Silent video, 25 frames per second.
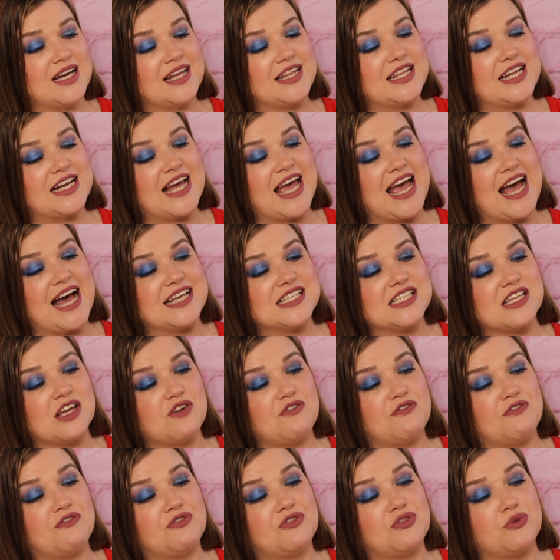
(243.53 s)
and then it has
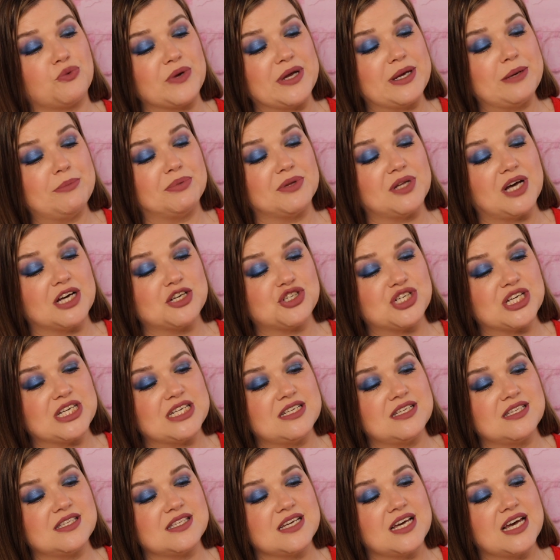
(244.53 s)
3
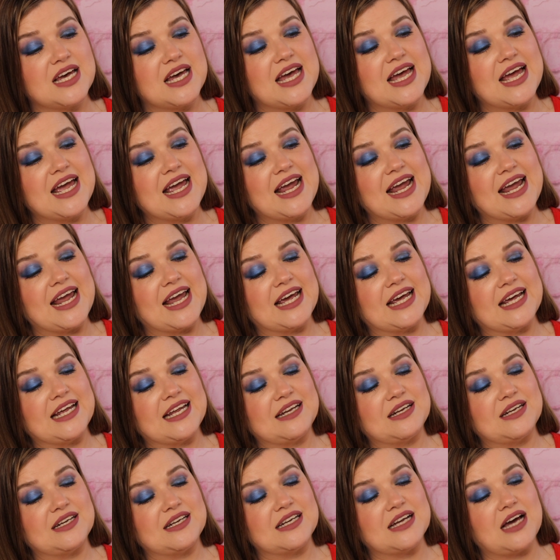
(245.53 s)
blushes
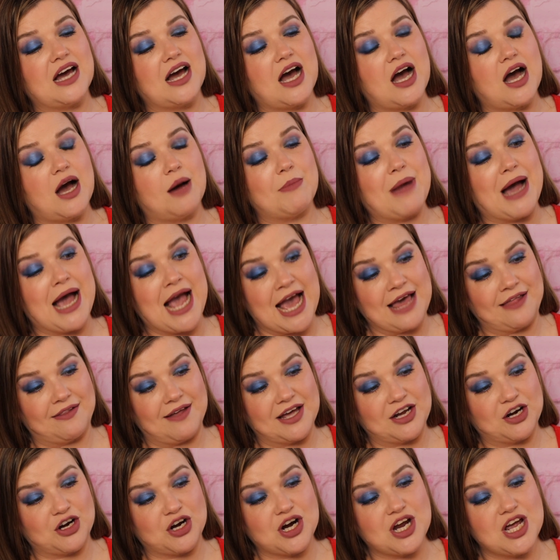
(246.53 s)
and a
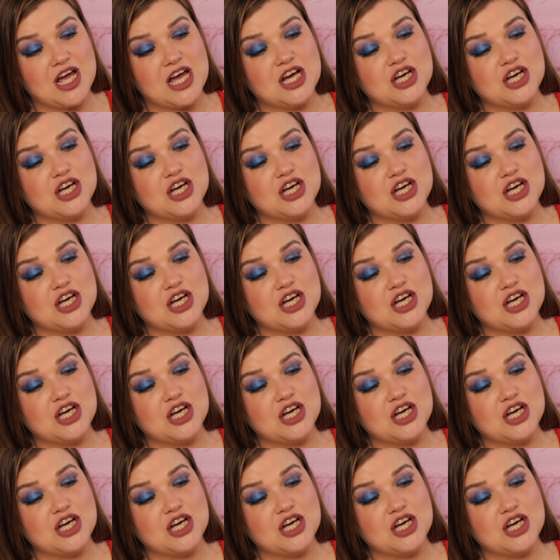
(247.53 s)
highlighter.